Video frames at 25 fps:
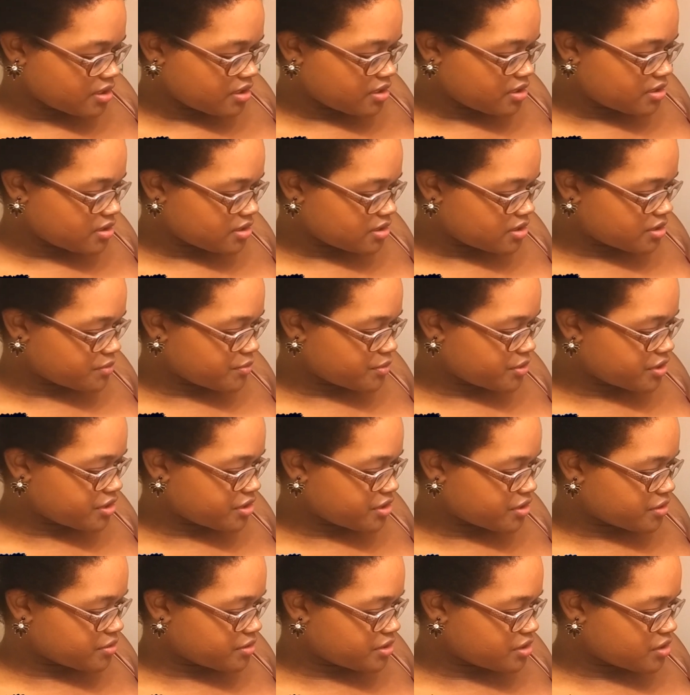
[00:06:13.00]
So we're going to
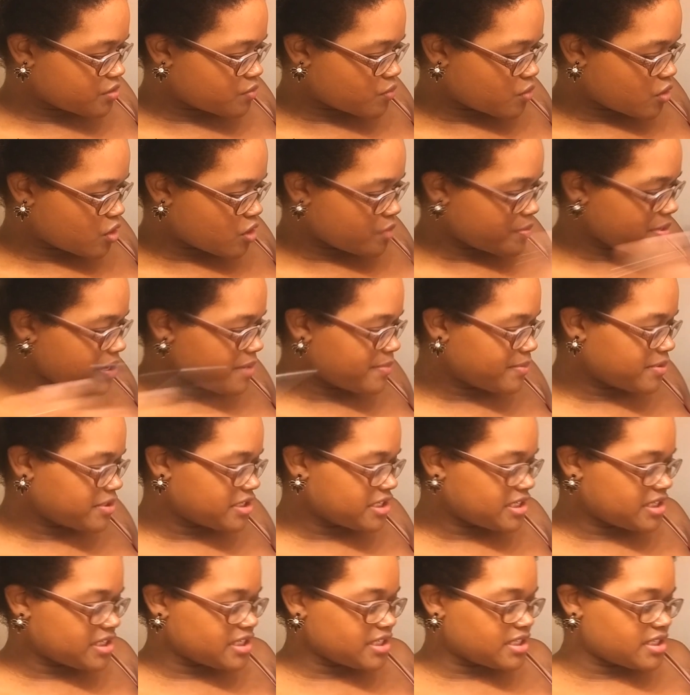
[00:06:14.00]
go to the wallpaper
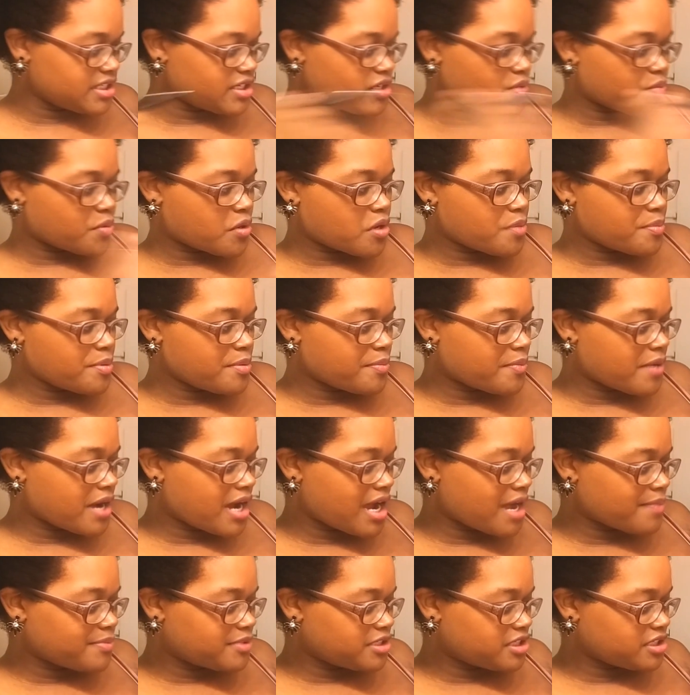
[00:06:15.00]
just to see the wallpaper
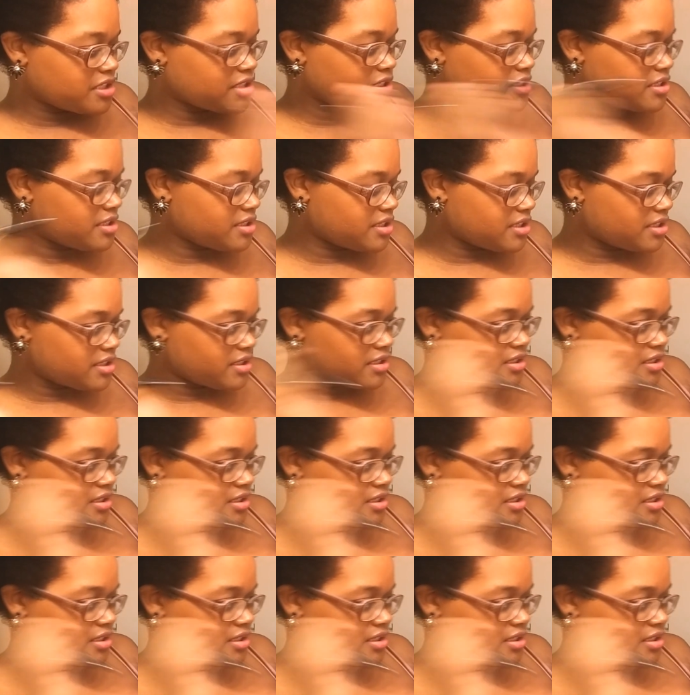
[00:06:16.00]
options.